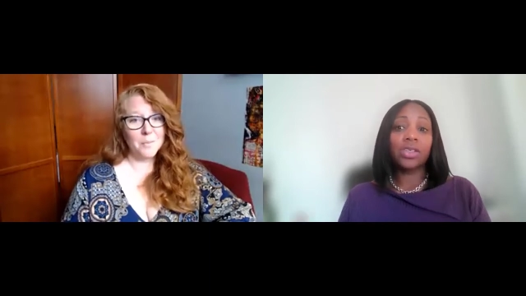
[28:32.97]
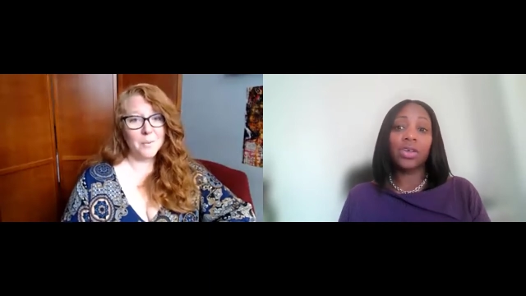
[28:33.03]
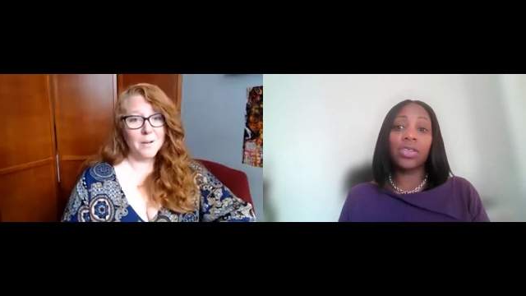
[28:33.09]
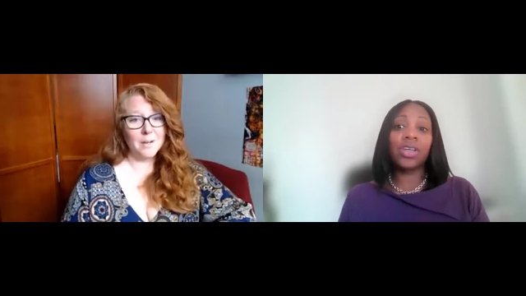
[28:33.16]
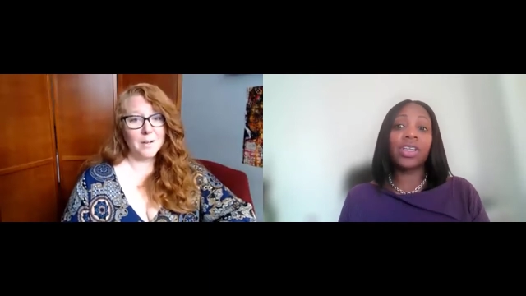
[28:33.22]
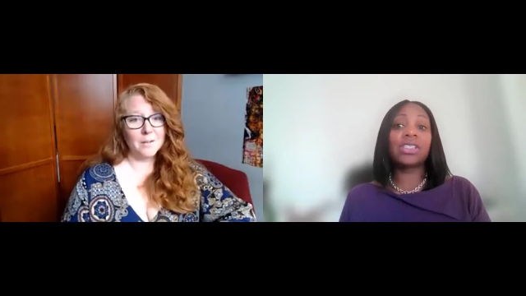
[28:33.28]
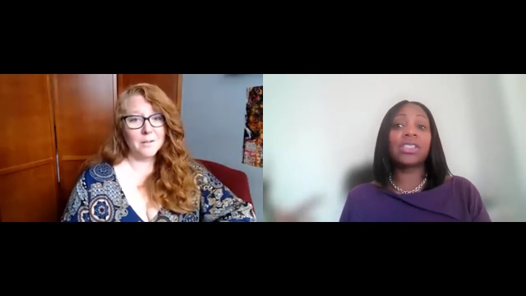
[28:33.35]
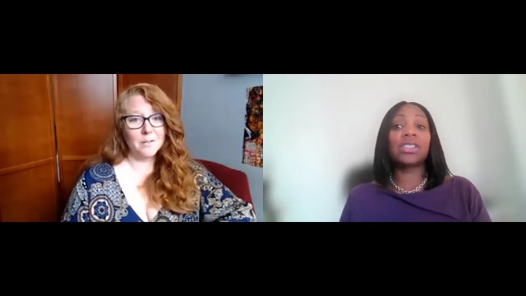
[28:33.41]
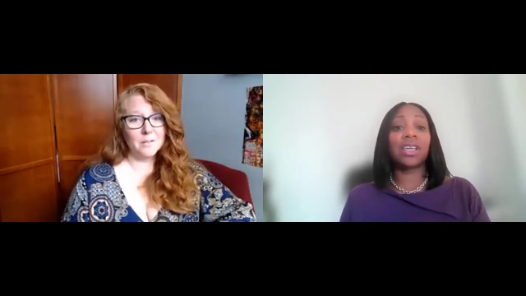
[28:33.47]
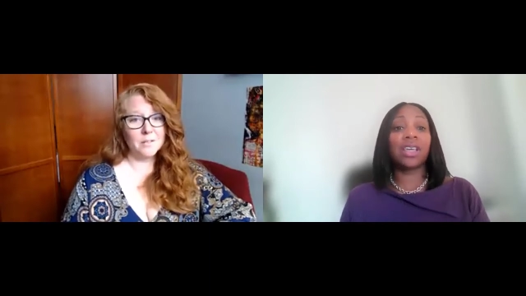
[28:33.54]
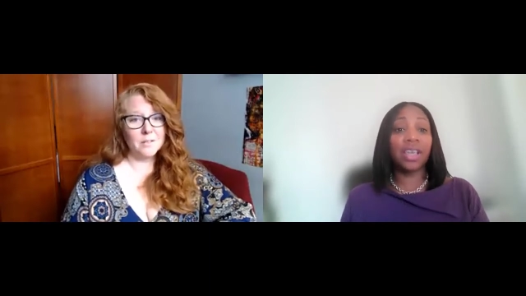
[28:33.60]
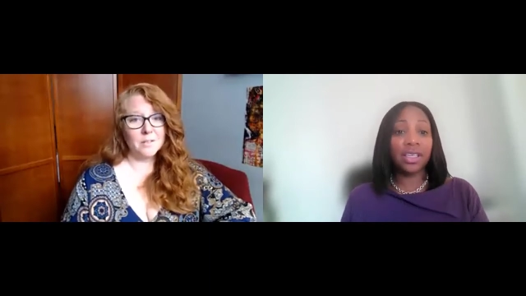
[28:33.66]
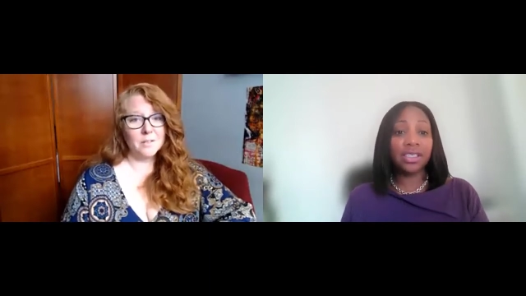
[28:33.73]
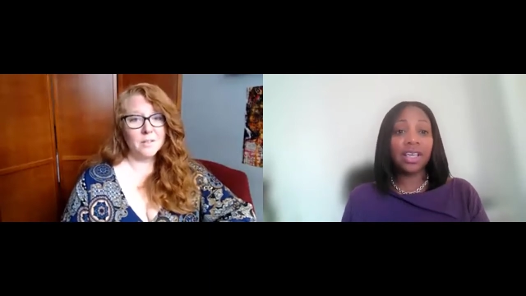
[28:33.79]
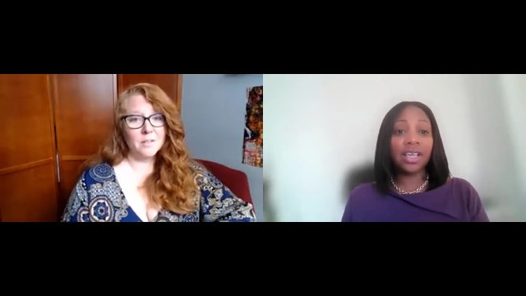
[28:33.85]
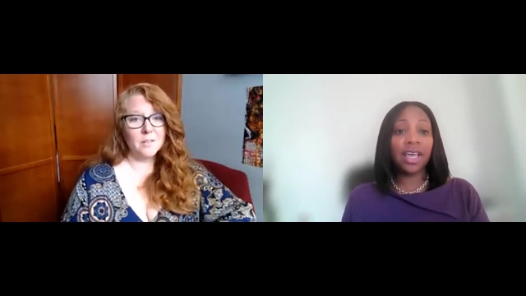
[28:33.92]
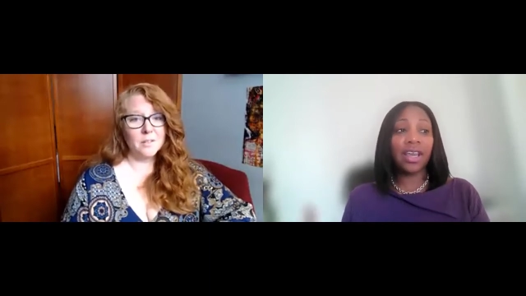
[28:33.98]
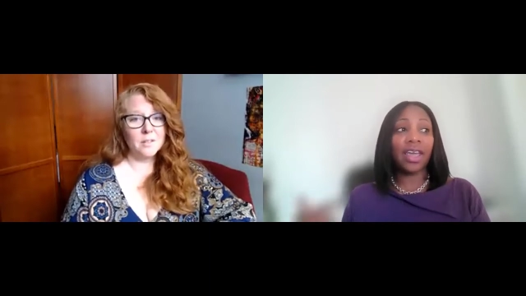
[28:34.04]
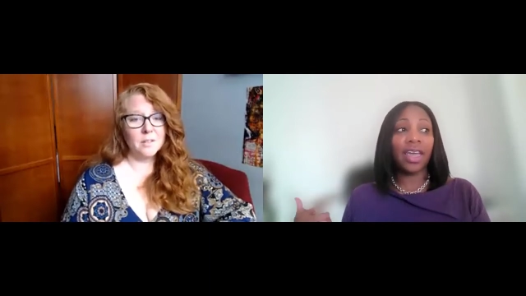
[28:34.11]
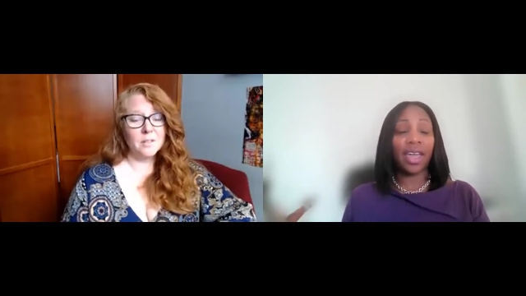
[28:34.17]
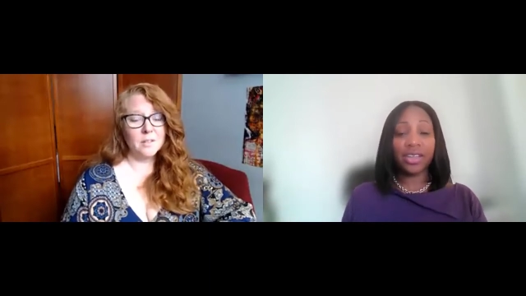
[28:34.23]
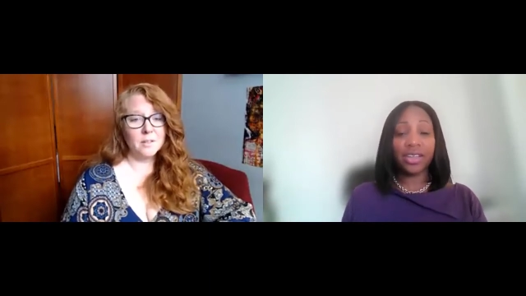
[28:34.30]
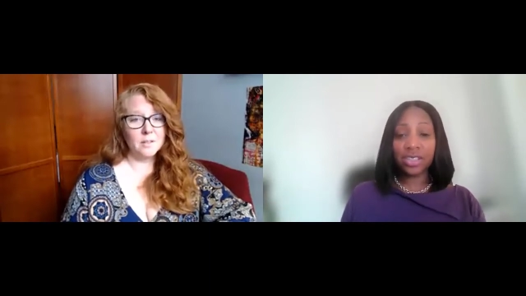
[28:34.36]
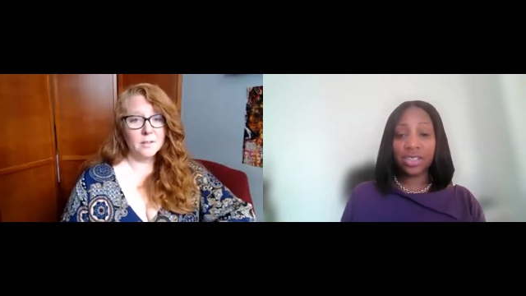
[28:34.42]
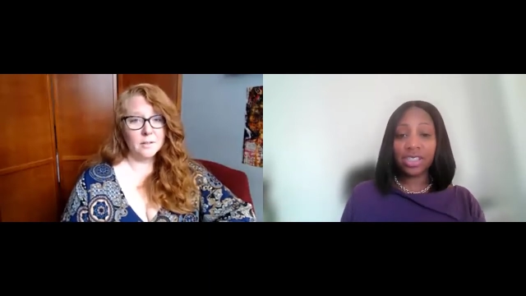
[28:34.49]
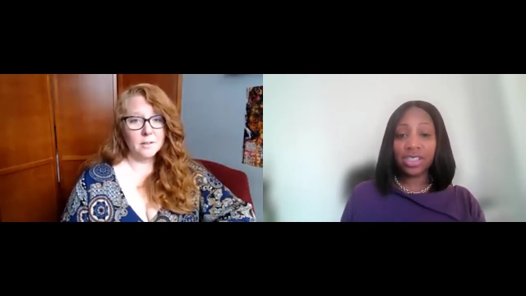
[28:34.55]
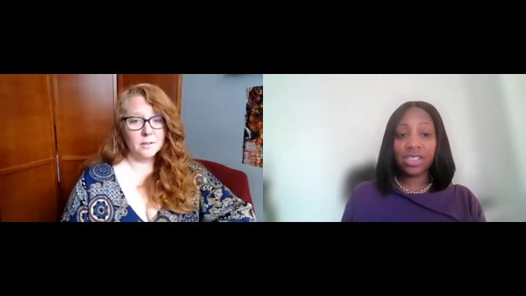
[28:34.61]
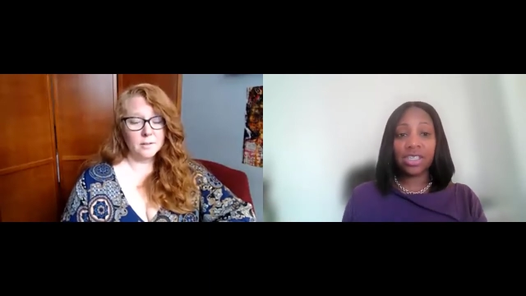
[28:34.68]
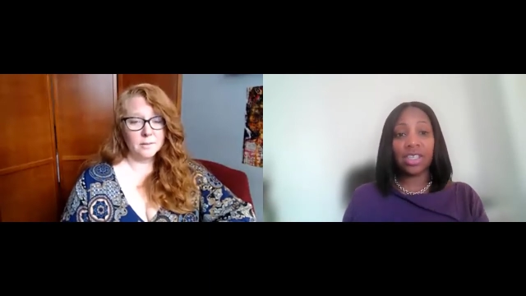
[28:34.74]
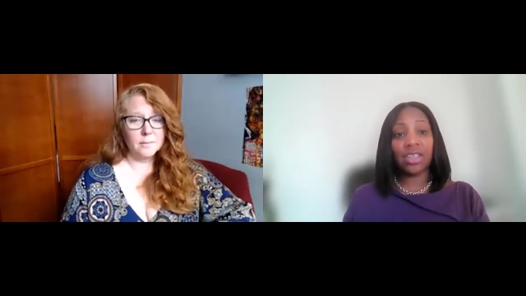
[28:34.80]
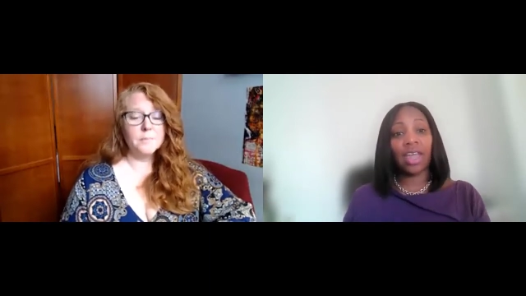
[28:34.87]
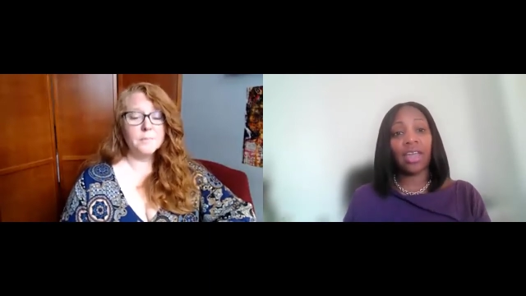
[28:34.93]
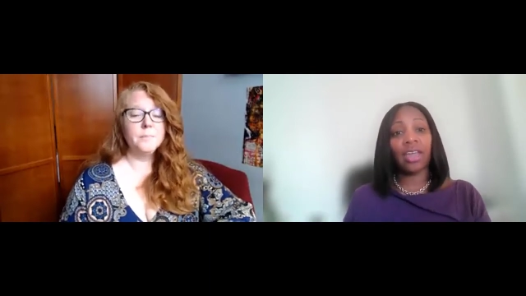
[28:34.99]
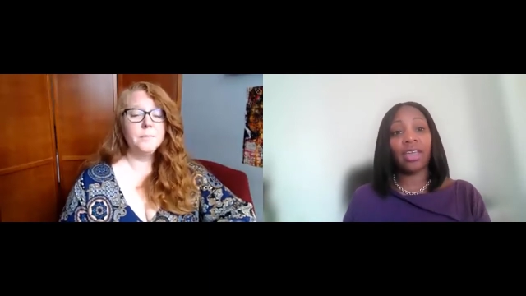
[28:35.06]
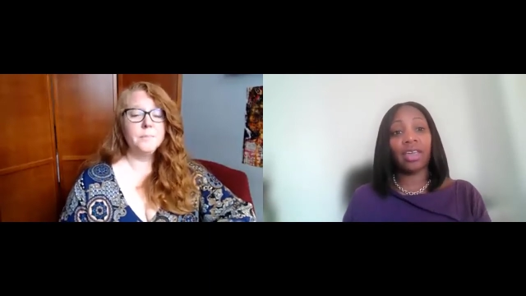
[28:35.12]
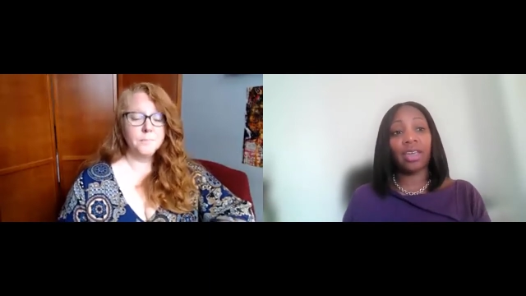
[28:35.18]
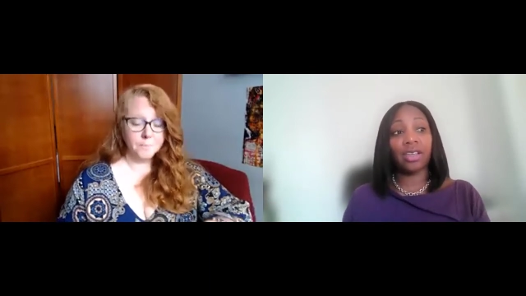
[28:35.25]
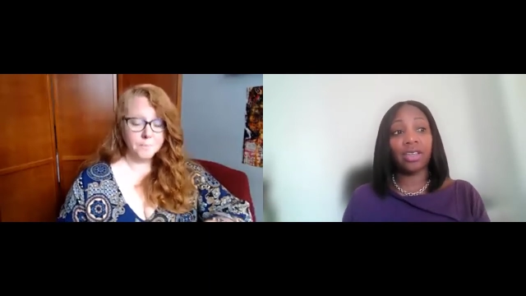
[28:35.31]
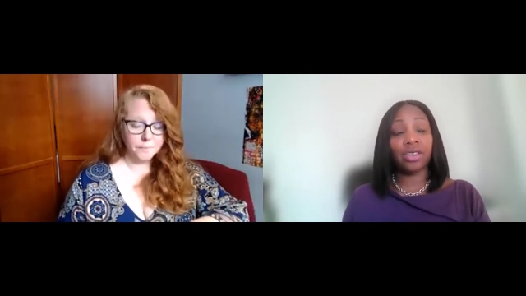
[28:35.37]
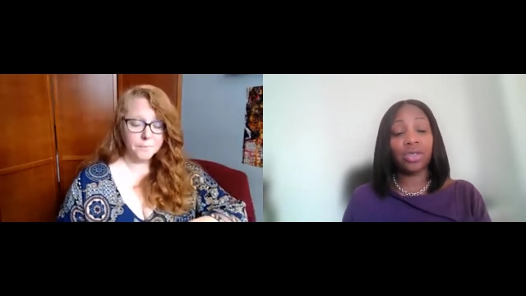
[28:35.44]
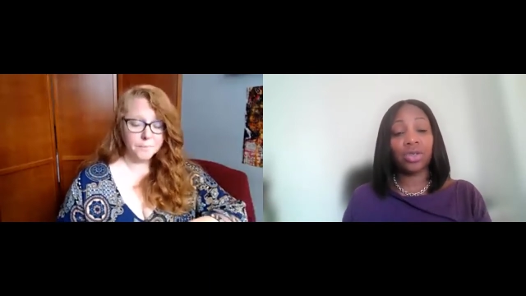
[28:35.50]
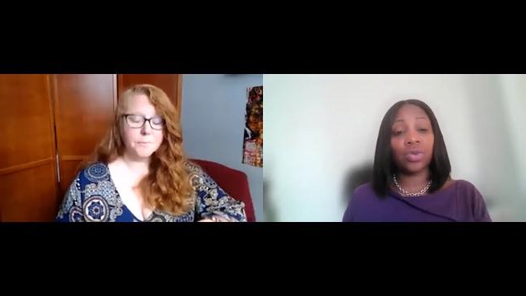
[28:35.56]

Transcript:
Speaker 1: So there's things that an agency that can